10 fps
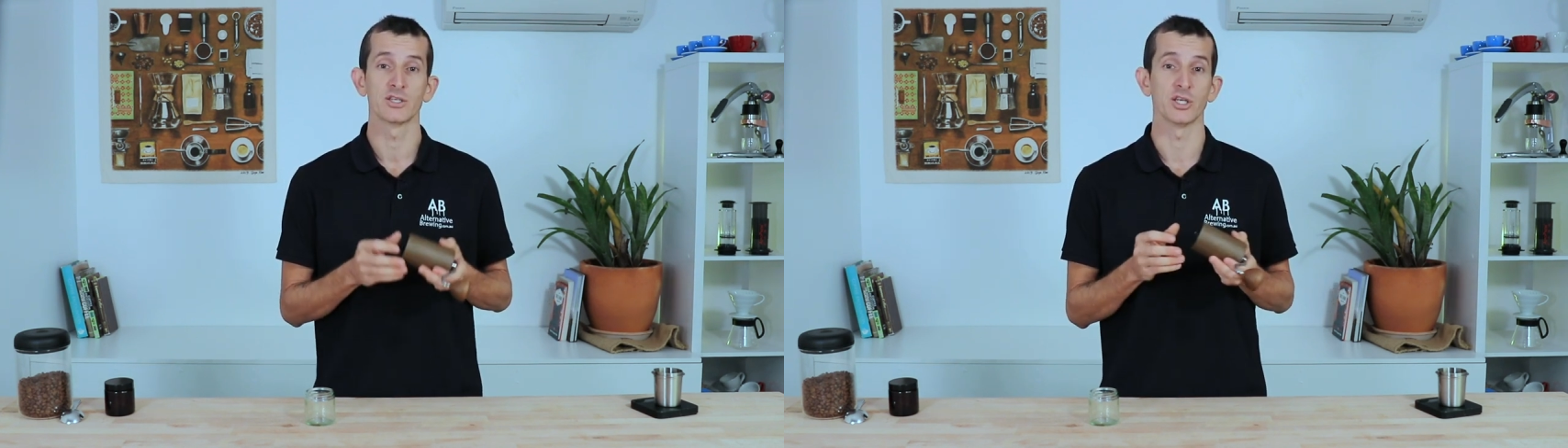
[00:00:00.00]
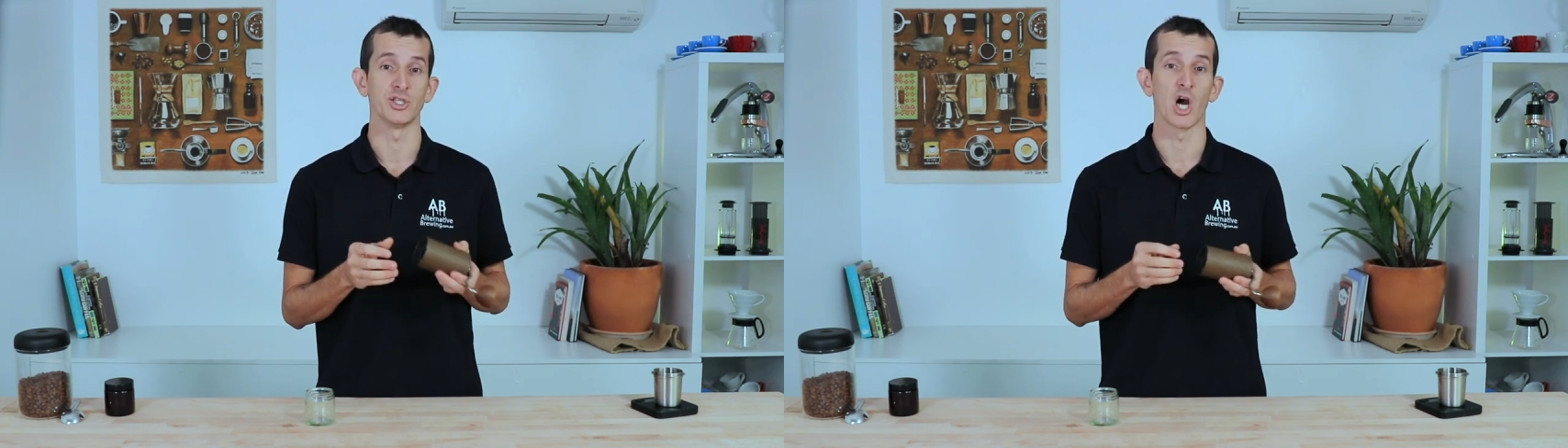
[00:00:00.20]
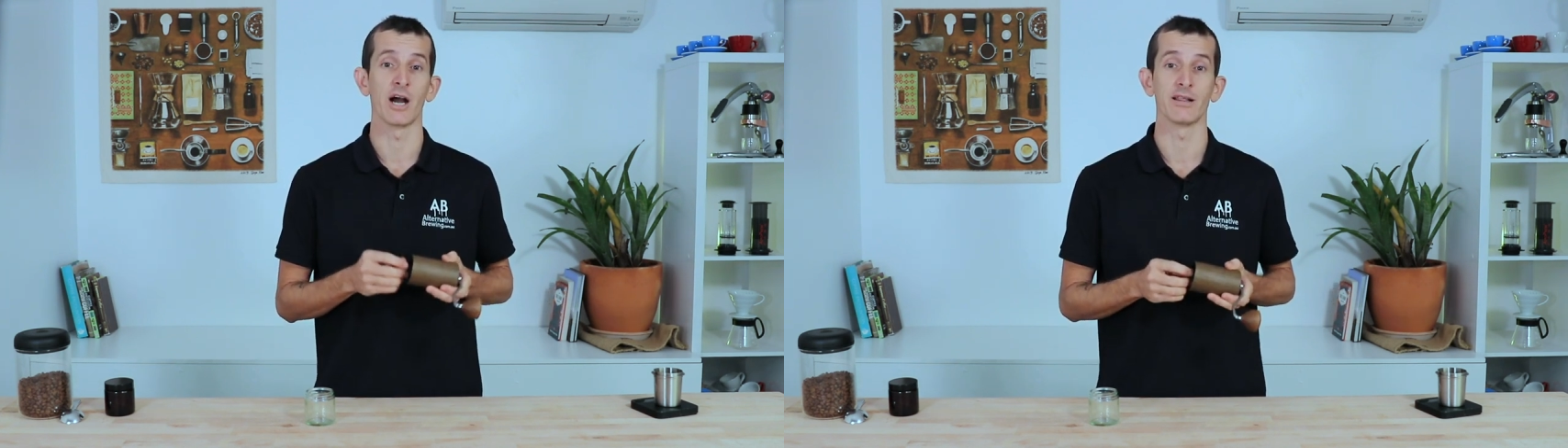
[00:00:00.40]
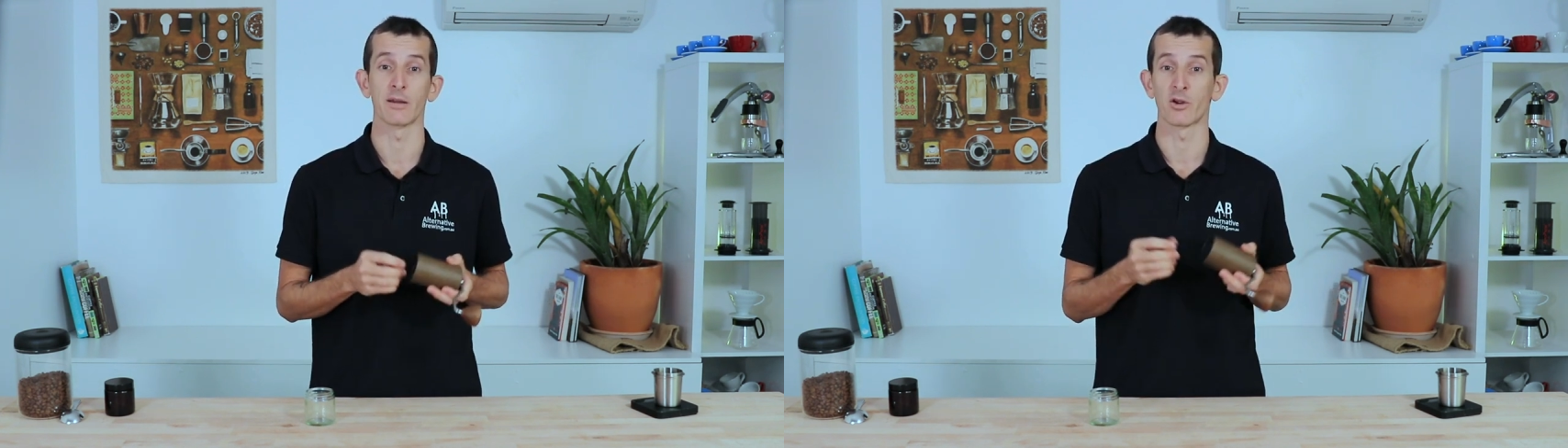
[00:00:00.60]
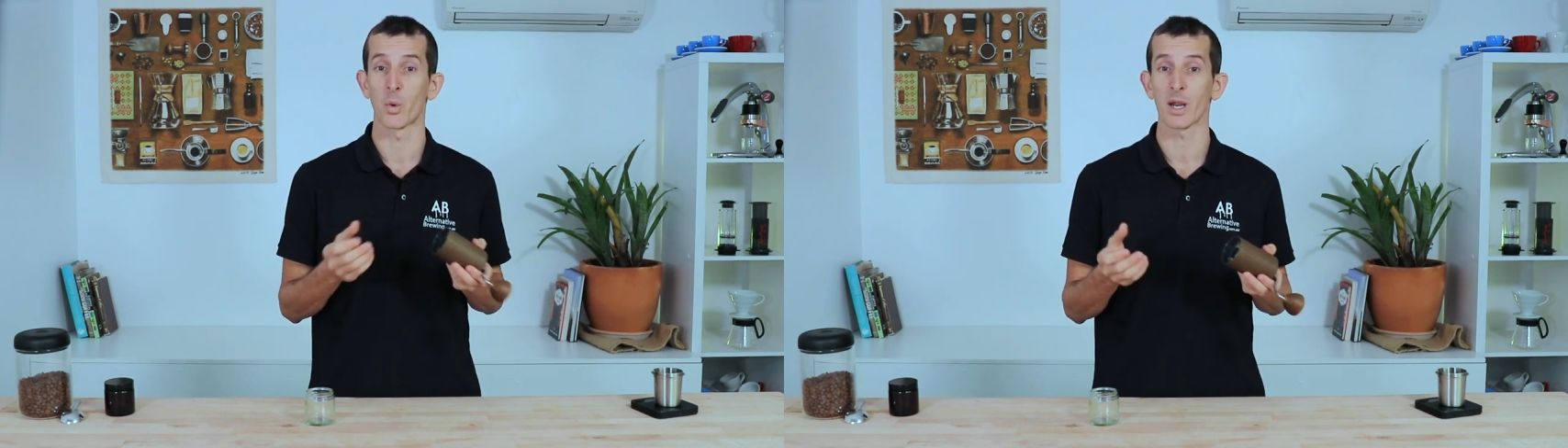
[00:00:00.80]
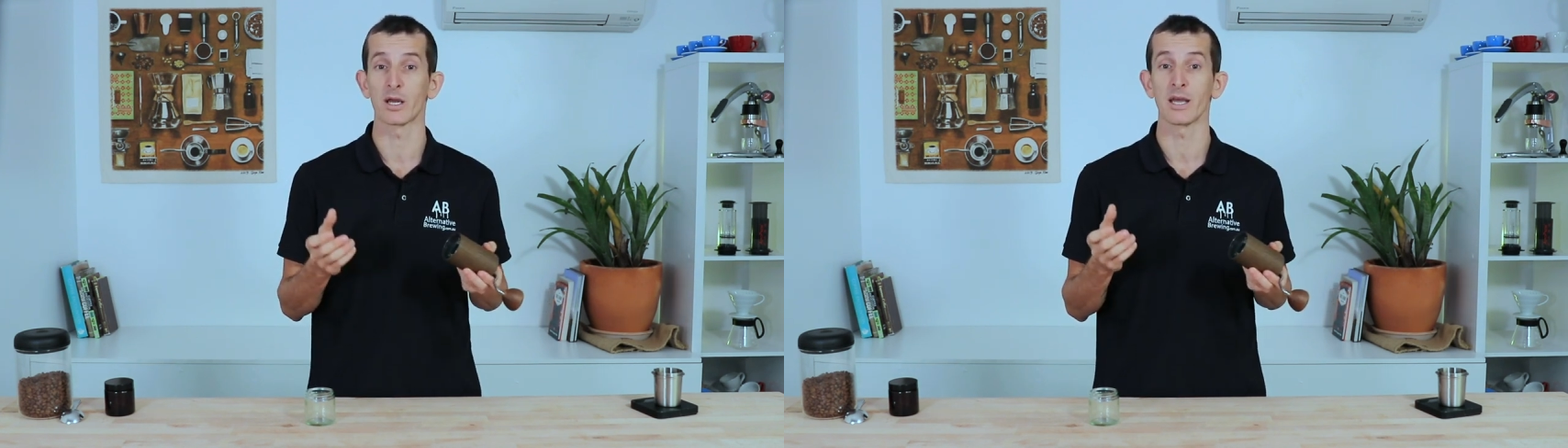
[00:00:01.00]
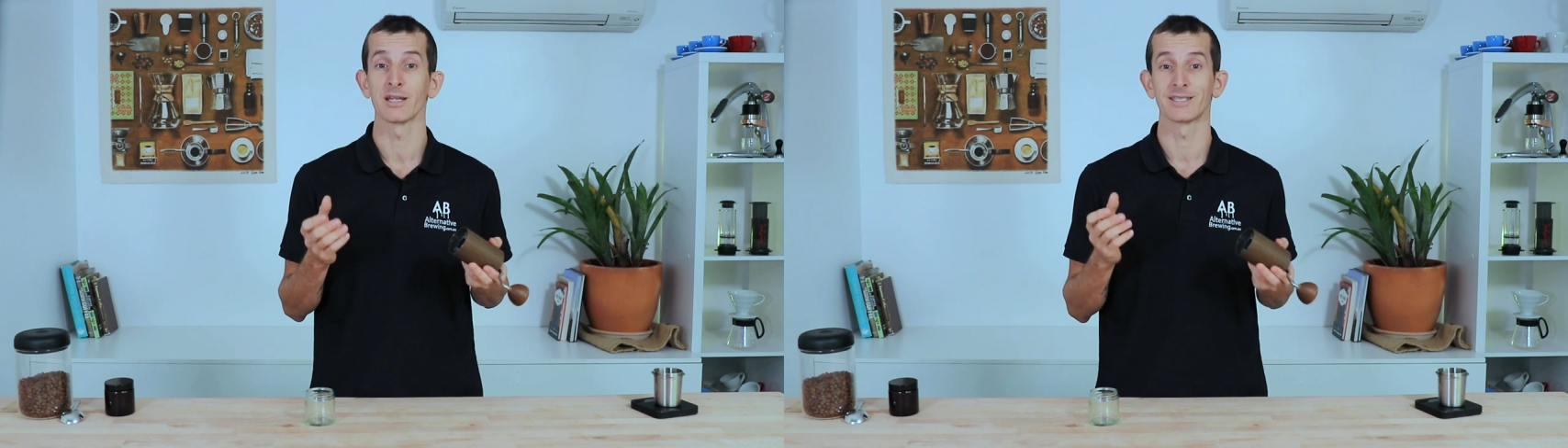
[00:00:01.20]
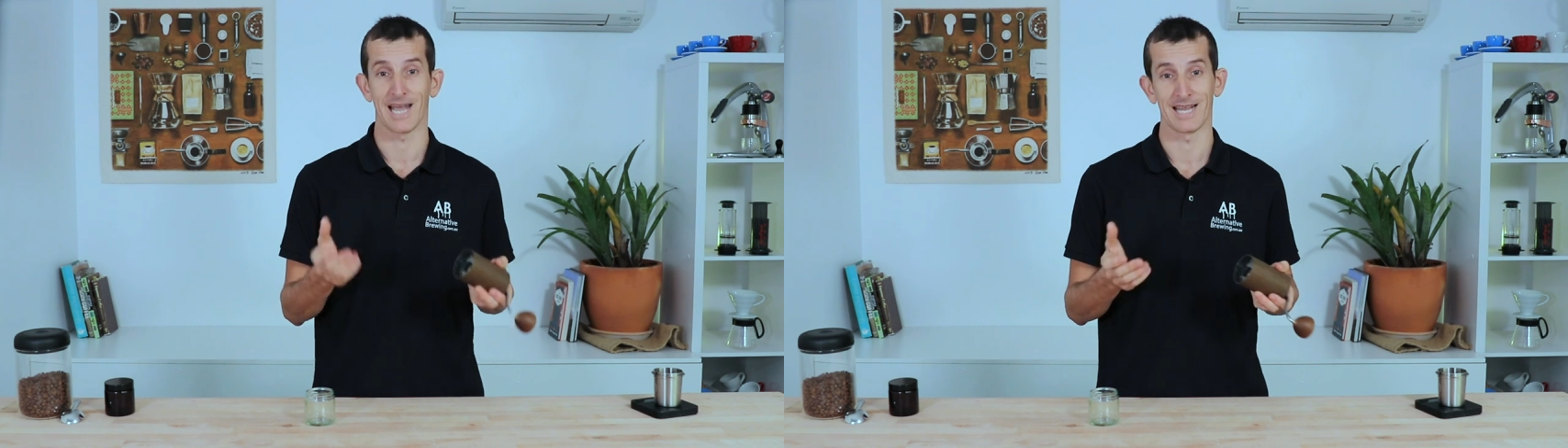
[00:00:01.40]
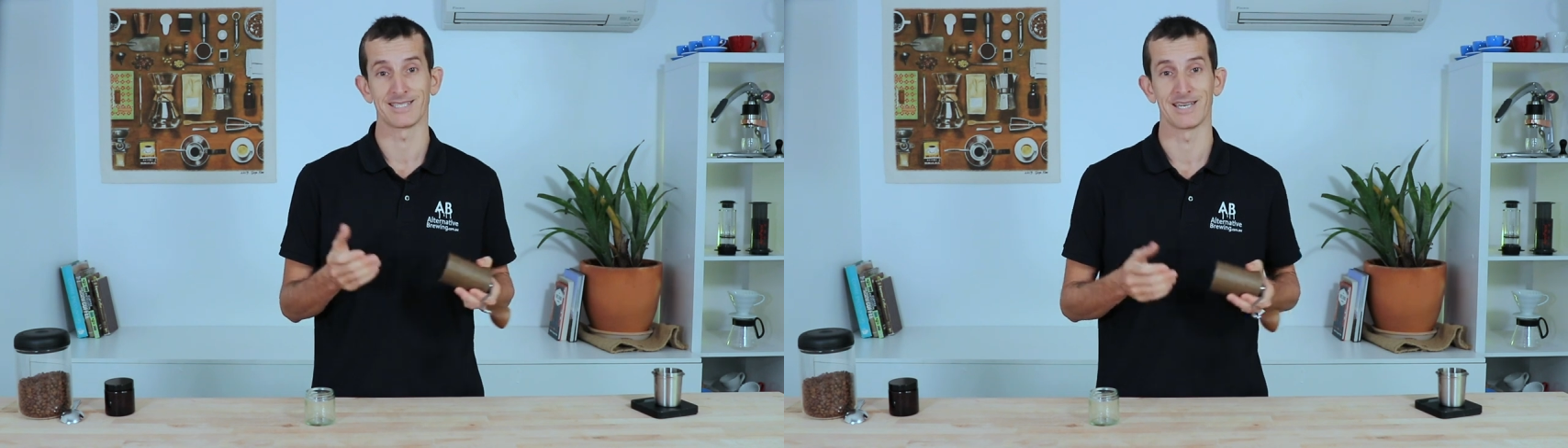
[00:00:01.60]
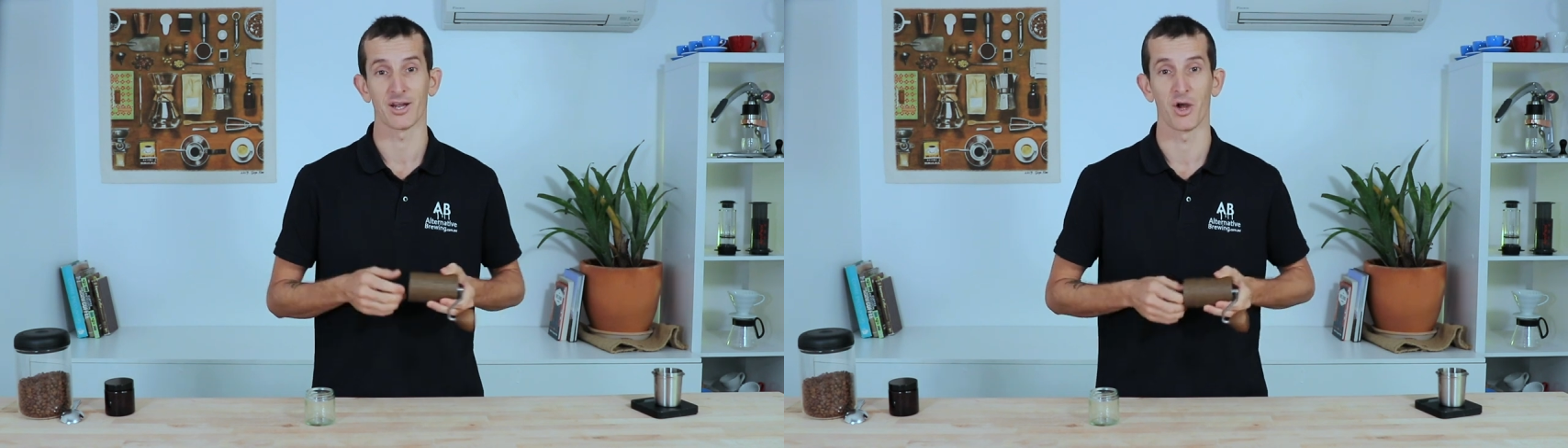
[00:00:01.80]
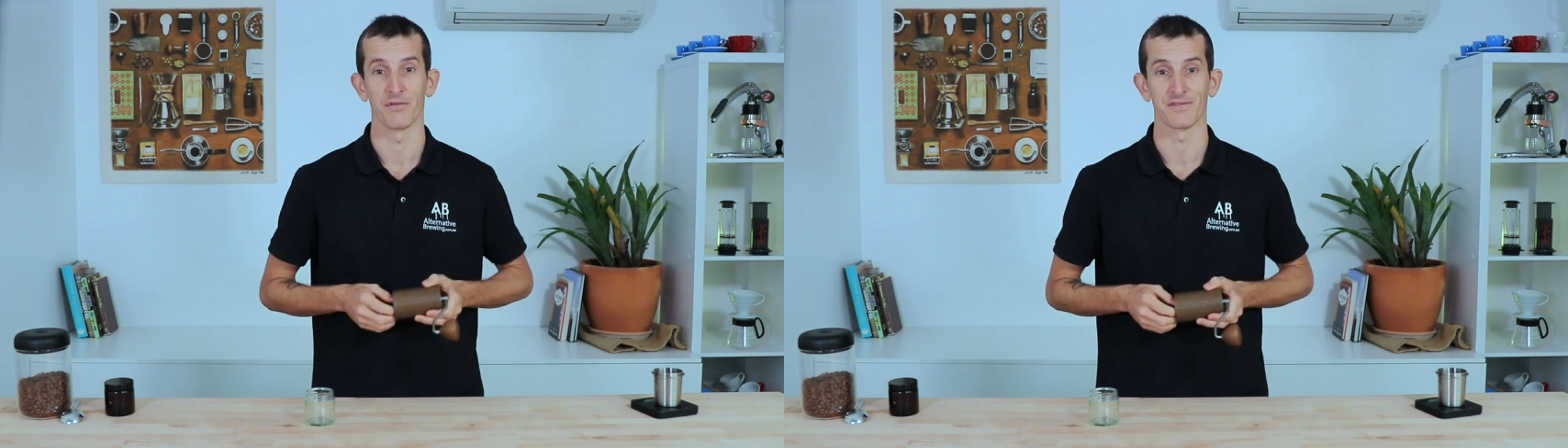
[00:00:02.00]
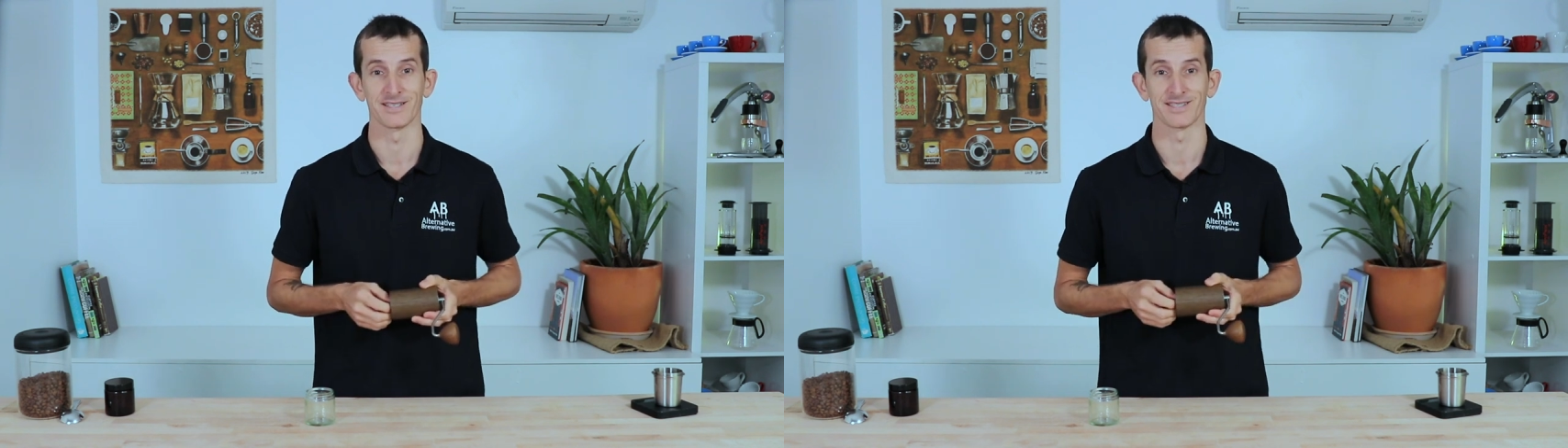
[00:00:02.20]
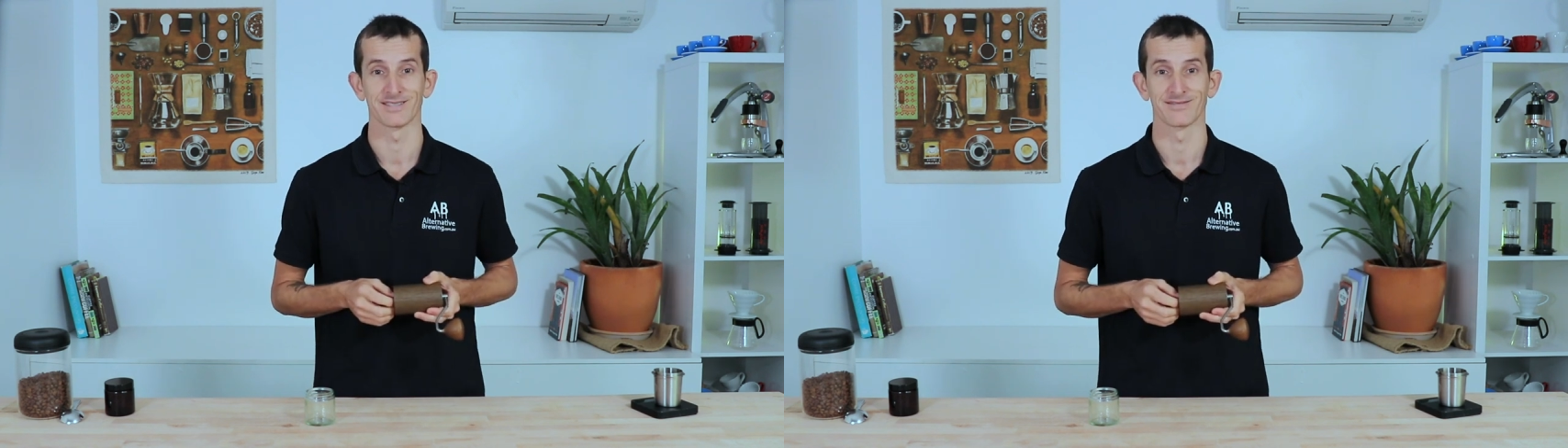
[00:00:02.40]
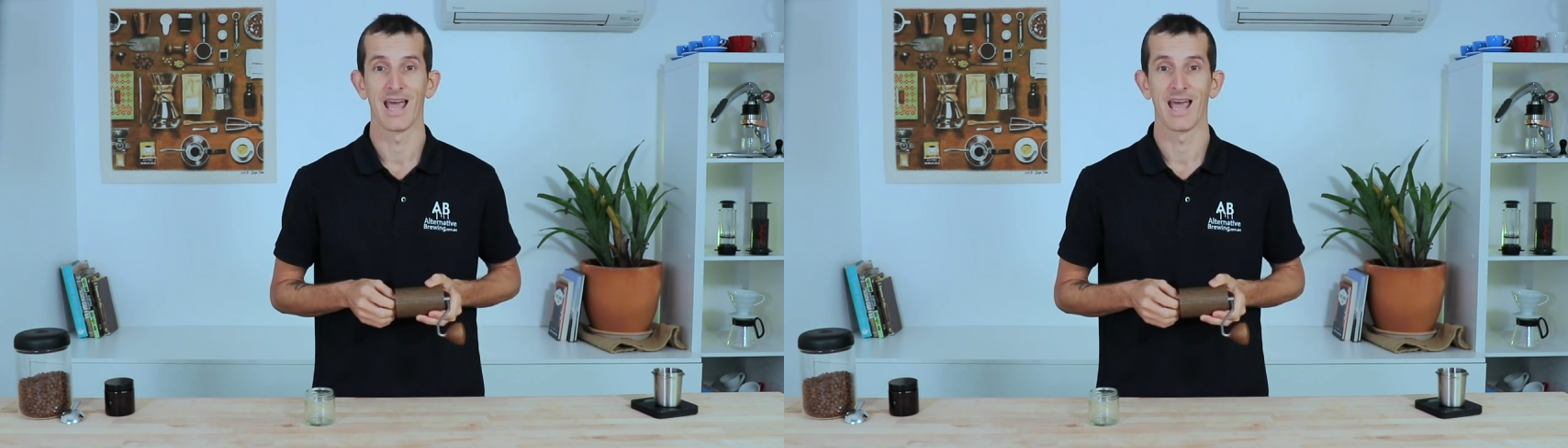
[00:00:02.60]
to dial in quicker, tastier coffees.